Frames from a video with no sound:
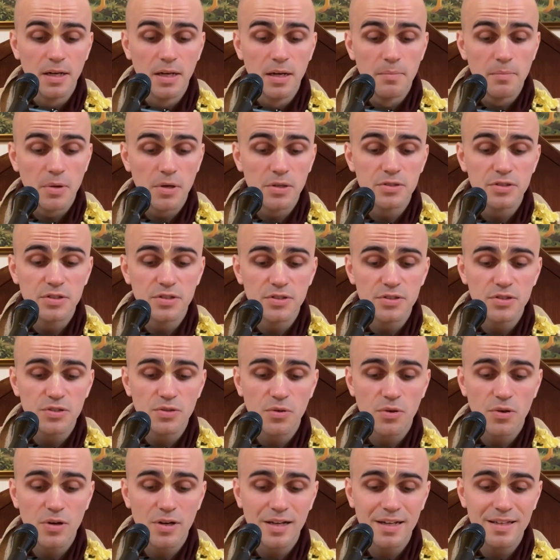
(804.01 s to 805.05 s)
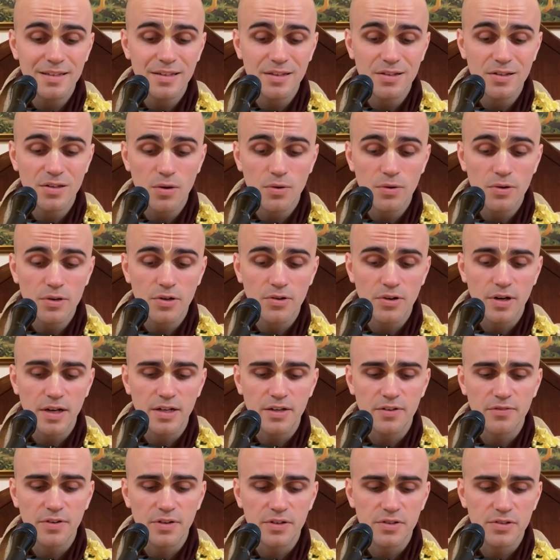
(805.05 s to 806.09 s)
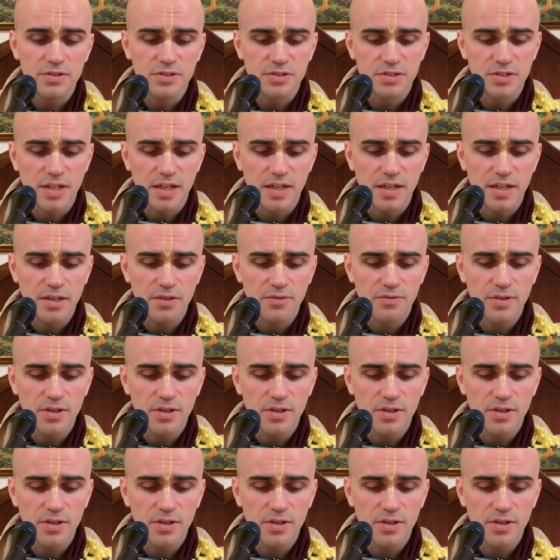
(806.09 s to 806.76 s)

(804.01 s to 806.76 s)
Persons who are in the lower grade of understanding